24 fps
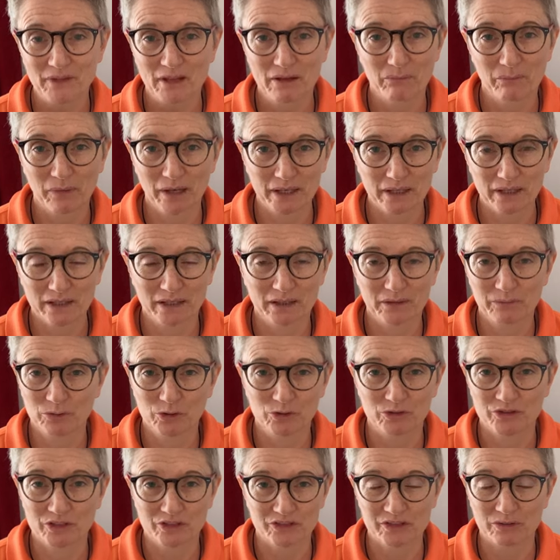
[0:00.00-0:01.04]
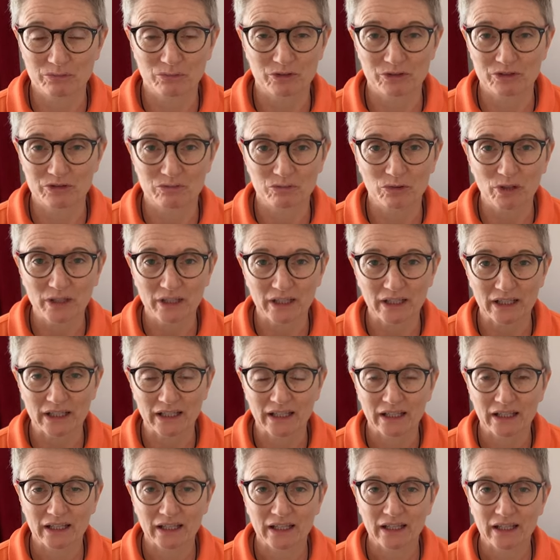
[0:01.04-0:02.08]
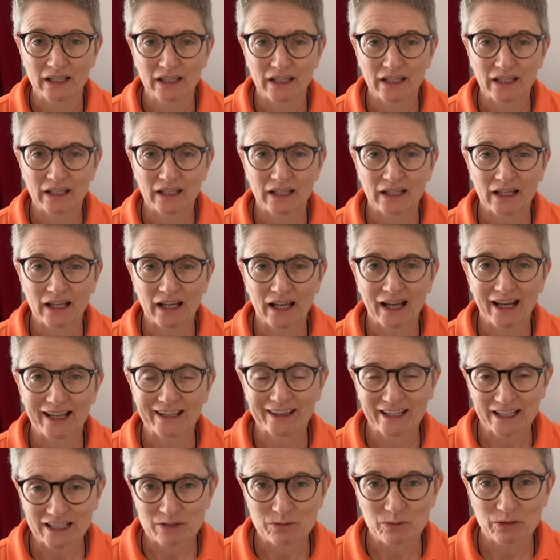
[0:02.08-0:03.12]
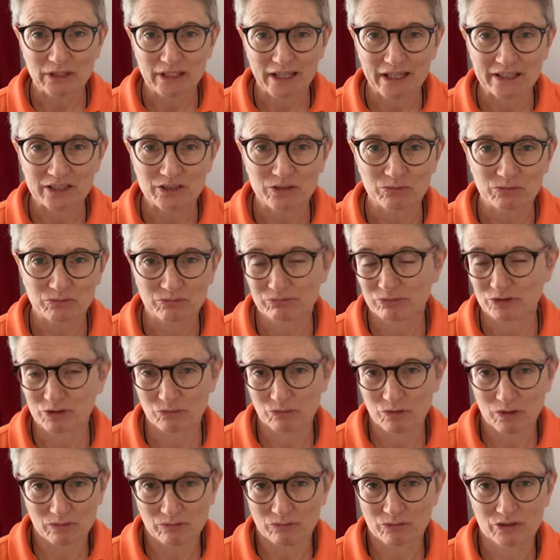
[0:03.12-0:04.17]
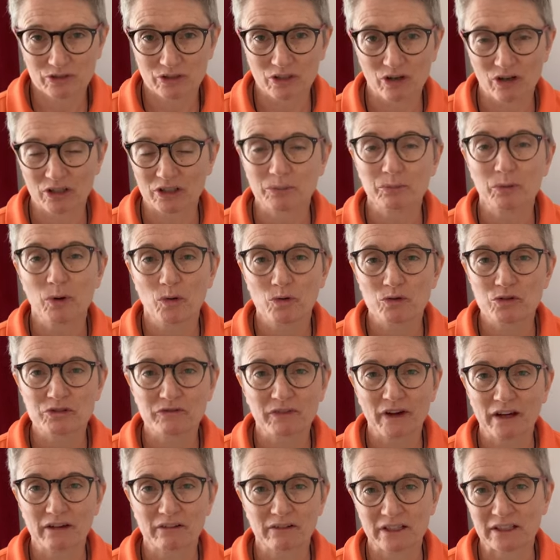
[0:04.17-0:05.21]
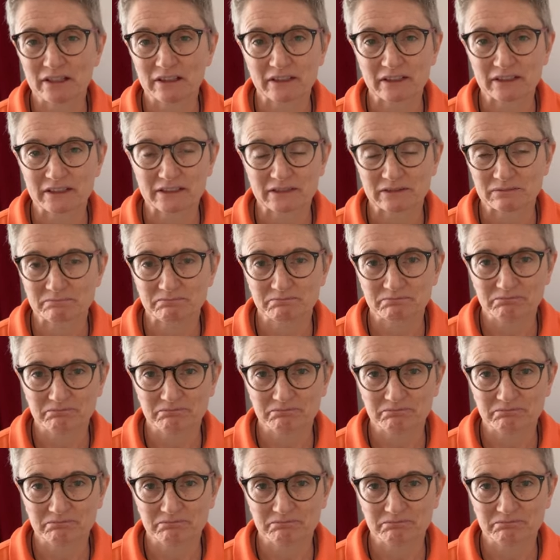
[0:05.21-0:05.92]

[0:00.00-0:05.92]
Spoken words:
My immune system wasn't working. And that's what led to what was called a post-viral illness.